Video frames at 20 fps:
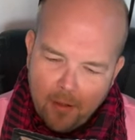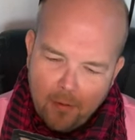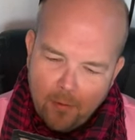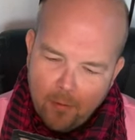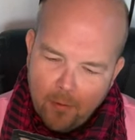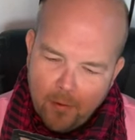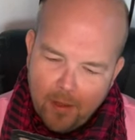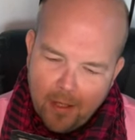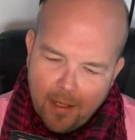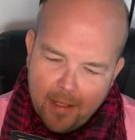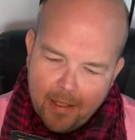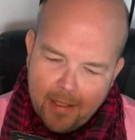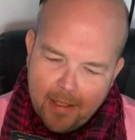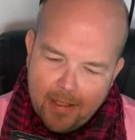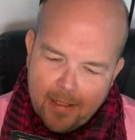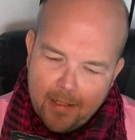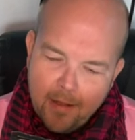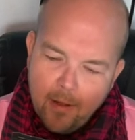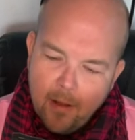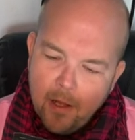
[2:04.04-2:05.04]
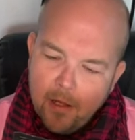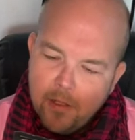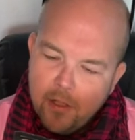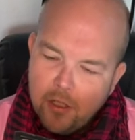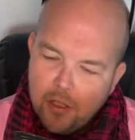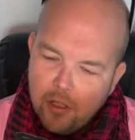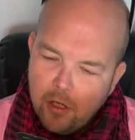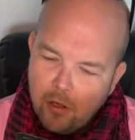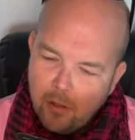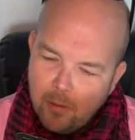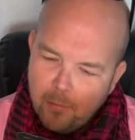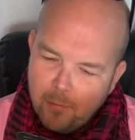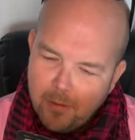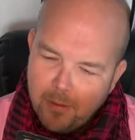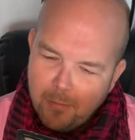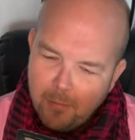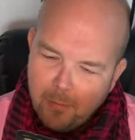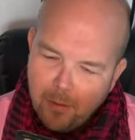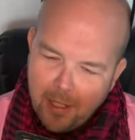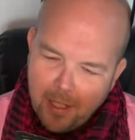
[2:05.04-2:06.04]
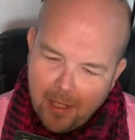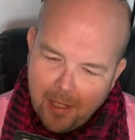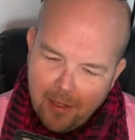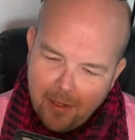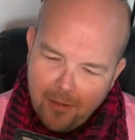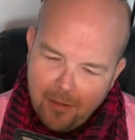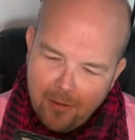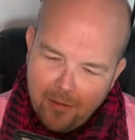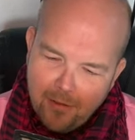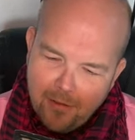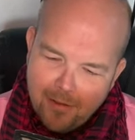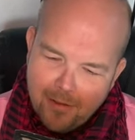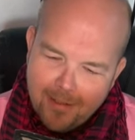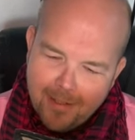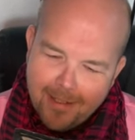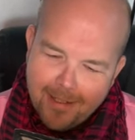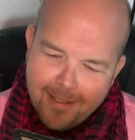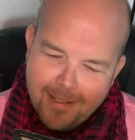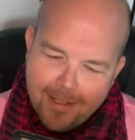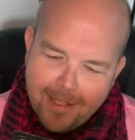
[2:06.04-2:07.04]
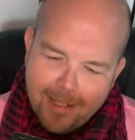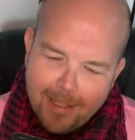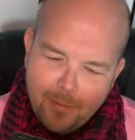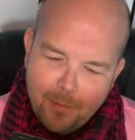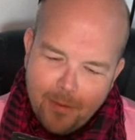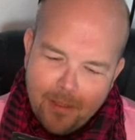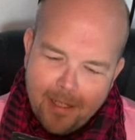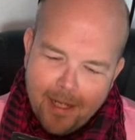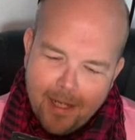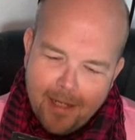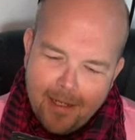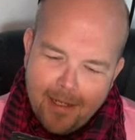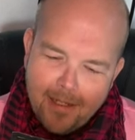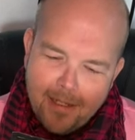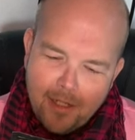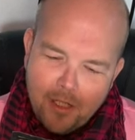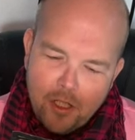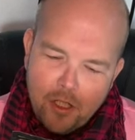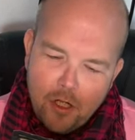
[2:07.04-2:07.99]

I don't know what that is, chopped pecan nuts, 6%,